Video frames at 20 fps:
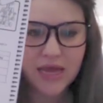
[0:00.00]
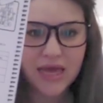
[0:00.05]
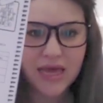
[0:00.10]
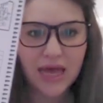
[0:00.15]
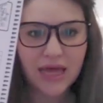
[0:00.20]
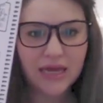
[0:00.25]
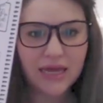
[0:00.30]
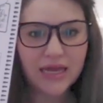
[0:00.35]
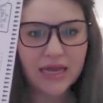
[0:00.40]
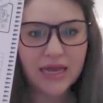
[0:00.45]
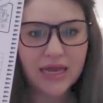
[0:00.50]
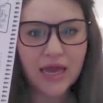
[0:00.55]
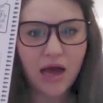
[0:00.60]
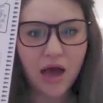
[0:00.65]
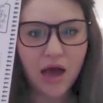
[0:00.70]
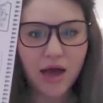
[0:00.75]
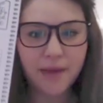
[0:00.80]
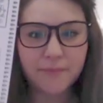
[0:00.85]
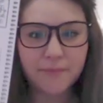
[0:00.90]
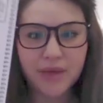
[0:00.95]
And
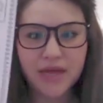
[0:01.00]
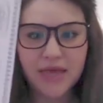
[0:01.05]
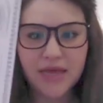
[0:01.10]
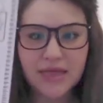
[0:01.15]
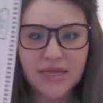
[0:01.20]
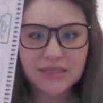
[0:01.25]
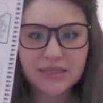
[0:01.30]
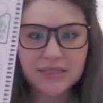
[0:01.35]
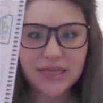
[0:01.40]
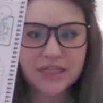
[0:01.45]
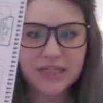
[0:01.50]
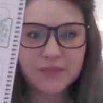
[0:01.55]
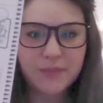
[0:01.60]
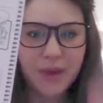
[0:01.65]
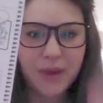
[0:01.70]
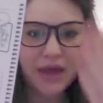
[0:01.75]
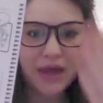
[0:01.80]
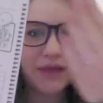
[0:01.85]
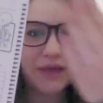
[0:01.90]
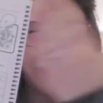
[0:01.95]
in the science packet,